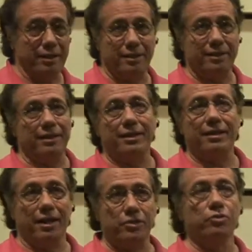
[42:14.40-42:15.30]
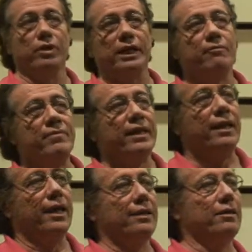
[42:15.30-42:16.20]
and, and I do it.
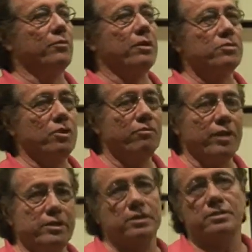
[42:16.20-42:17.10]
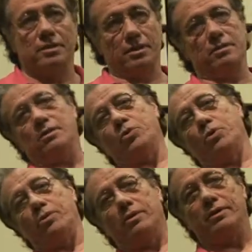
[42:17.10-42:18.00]
And then when it was over, I just,
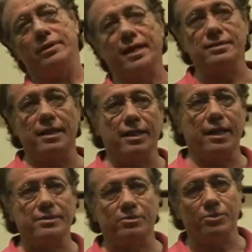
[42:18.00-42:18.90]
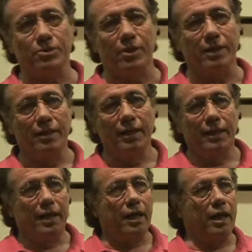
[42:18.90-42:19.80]
whew, thanks a lot, guys, it was great.
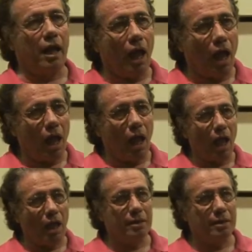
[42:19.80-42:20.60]
to